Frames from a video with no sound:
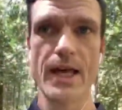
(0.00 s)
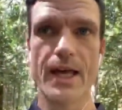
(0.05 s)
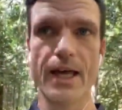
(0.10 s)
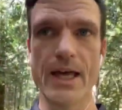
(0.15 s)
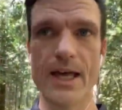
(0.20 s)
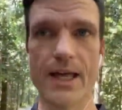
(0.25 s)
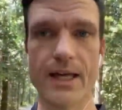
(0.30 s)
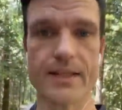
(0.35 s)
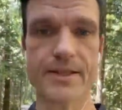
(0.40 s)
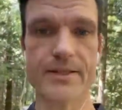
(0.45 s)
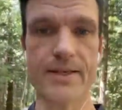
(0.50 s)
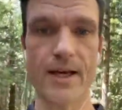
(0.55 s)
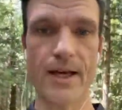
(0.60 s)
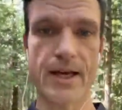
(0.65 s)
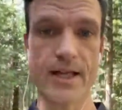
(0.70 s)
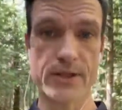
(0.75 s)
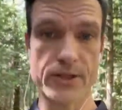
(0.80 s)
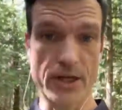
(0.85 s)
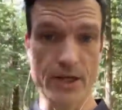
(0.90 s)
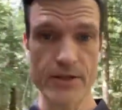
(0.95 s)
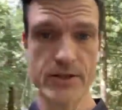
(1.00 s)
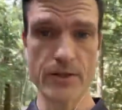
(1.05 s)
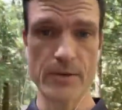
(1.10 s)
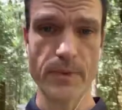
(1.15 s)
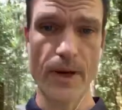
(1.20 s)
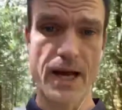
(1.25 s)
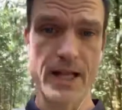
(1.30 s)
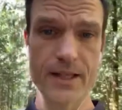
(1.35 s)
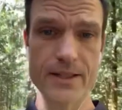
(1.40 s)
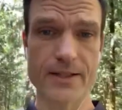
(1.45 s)
It's industrial
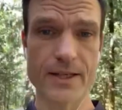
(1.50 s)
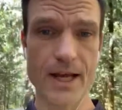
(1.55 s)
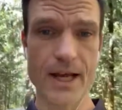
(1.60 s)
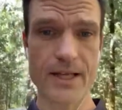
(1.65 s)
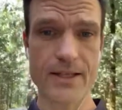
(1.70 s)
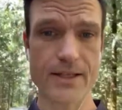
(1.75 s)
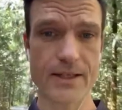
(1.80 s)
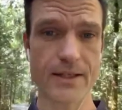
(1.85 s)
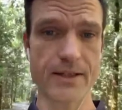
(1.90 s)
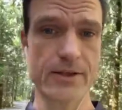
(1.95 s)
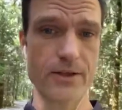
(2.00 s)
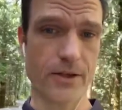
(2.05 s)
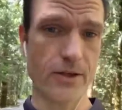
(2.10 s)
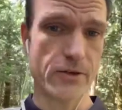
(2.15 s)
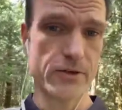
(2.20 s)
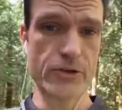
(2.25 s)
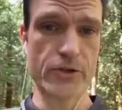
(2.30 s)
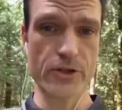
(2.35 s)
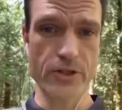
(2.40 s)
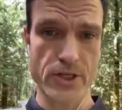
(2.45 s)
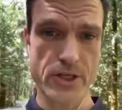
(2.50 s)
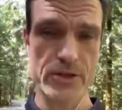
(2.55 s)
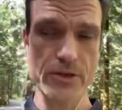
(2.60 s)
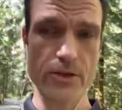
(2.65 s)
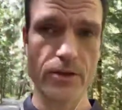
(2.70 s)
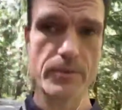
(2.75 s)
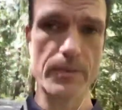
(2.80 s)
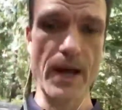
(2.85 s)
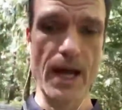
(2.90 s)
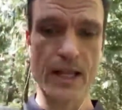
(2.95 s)
palletizing,
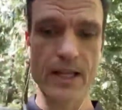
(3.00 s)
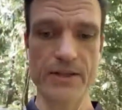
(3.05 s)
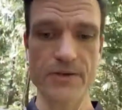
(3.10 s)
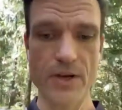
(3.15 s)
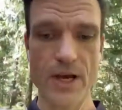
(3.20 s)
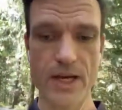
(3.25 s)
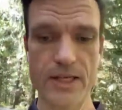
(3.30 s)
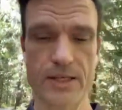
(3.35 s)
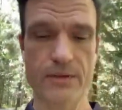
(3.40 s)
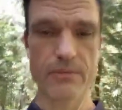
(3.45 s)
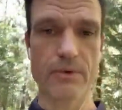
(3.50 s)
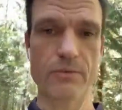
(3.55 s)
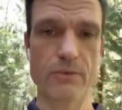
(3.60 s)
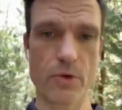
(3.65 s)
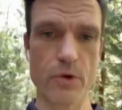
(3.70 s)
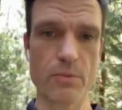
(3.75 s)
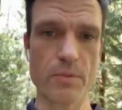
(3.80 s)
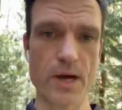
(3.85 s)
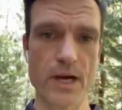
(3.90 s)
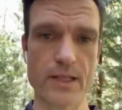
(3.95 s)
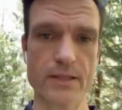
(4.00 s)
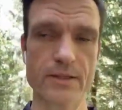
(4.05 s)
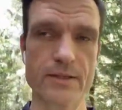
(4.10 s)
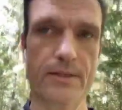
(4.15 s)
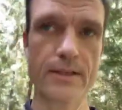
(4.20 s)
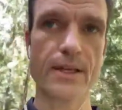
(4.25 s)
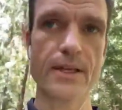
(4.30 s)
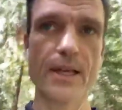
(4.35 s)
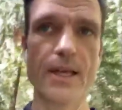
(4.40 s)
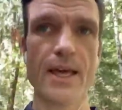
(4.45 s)
traditional palletizing with robots,
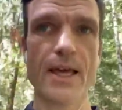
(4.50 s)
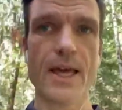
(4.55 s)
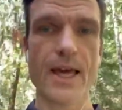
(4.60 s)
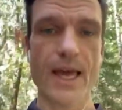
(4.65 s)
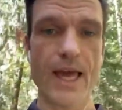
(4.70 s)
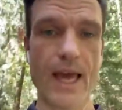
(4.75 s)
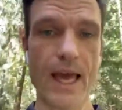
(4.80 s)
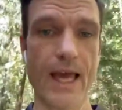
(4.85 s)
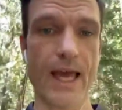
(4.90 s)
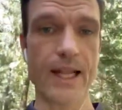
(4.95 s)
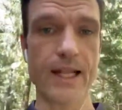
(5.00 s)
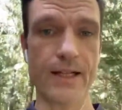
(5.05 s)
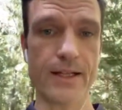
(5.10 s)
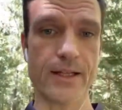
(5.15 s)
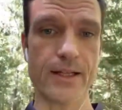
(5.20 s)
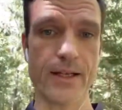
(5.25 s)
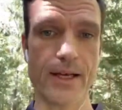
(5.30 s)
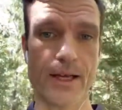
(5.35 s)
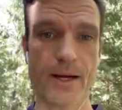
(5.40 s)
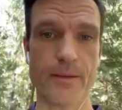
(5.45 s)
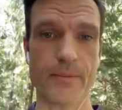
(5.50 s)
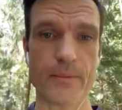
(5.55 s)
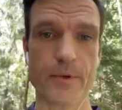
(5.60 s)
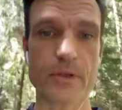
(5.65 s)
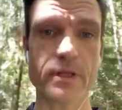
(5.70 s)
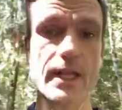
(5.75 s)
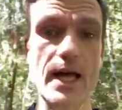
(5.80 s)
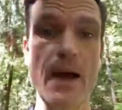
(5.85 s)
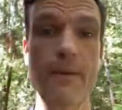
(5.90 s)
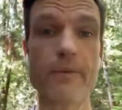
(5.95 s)
and
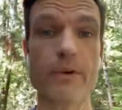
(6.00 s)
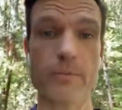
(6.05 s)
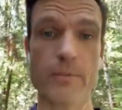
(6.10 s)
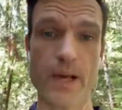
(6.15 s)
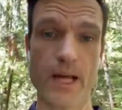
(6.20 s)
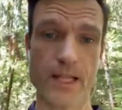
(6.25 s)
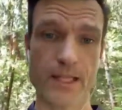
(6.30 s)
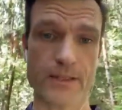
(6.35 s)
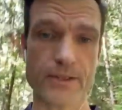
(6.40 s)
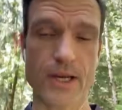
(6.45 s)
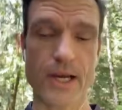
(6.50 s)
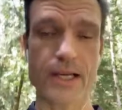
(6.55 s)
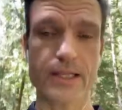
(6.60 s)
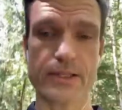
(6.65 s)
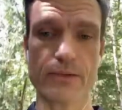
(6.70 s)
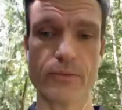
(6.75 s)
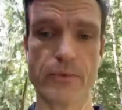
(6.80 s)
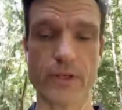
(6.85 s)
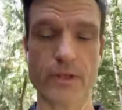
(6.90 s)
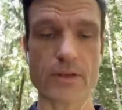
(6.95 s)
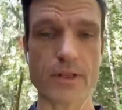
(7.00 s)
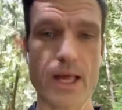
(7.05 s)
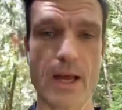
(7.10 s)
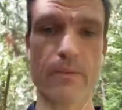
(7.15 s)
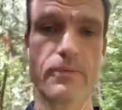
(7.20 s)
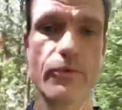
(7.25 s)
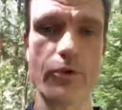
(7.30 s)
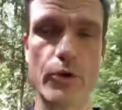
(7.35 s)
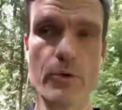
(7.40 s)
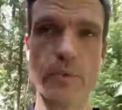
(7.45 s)
collaborative palletizing with
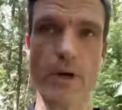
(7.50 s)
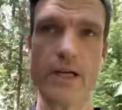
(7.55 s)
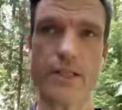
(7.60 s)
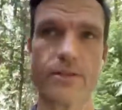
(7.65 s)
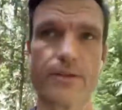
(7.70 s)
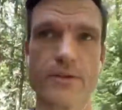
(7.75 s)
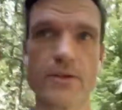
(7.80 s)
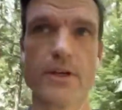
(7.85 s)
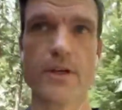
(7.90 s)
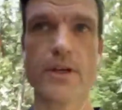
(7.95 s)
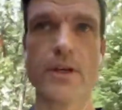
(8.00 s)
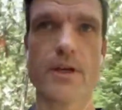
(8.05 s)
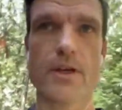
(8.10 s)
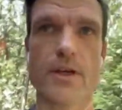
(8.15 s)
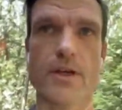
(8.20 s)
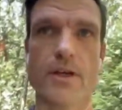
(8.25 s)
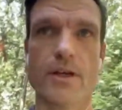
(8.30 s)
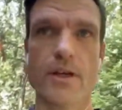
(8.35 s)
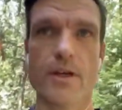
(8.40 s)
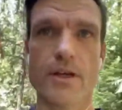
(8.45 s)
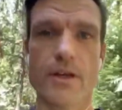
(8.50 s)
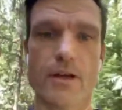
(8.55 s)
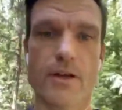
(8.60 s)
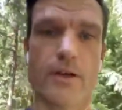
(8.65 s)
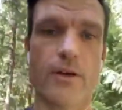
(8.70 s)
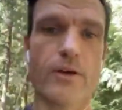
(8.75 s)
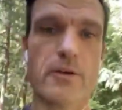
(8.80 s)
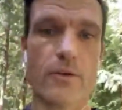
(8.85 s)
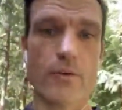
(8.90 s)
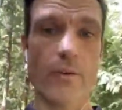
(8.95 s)
collaborative robots.
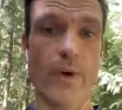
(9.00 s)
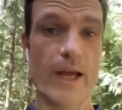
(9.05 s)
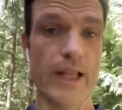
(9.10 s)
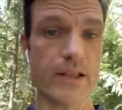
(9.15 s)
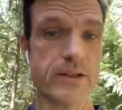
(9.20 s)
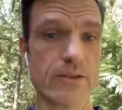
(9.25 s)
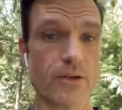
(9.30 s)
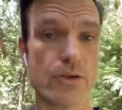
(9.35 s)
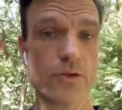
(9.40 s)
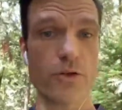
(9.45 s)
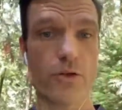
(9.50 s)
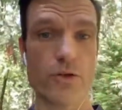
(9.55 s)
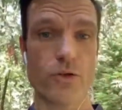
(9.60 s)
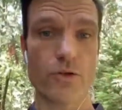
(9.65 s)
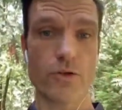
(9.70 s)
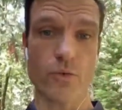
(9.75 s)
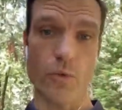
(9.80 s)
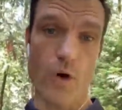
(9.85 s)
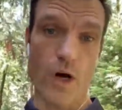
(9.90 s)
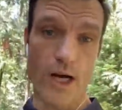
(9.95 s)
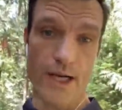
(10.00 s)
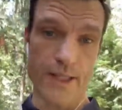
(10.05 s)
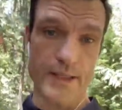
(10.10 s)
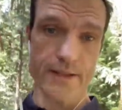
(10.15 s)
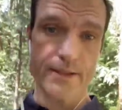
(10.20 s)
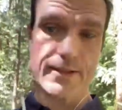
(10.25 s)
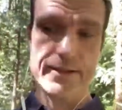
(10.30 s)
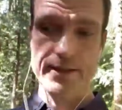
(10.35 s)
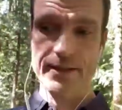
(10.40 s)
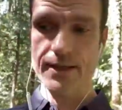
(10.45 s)
When to choose what
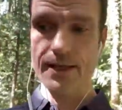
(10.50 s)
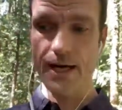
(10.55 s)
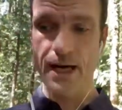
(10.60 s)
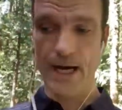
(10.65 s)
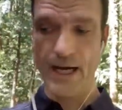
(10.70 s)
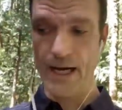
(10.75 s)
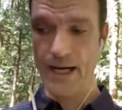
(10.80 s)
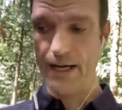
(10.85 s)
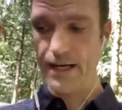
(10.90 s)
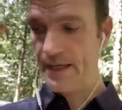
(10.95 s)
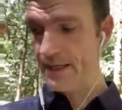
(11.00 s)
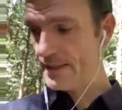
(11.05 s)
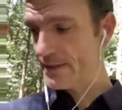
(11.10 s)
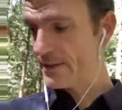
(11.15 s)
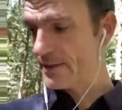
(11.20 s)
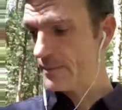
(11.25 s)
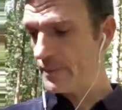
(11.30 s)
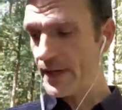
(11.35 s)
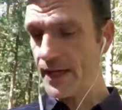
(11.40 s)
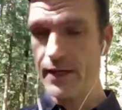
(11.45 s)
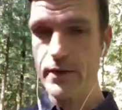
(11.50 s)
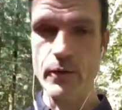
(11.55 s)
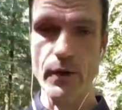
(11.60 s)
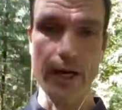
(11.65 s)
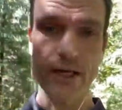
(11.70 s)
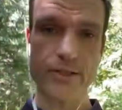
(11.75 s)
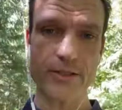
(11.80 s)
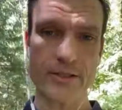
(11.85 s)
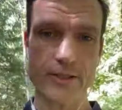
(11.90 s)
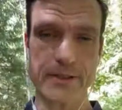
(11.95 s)
is the big
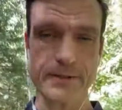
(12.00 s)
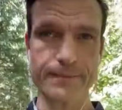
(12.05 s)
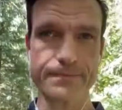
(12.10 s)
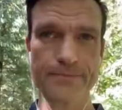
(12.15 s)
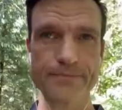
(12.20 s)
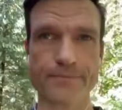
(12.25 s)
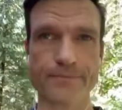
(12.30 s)
question.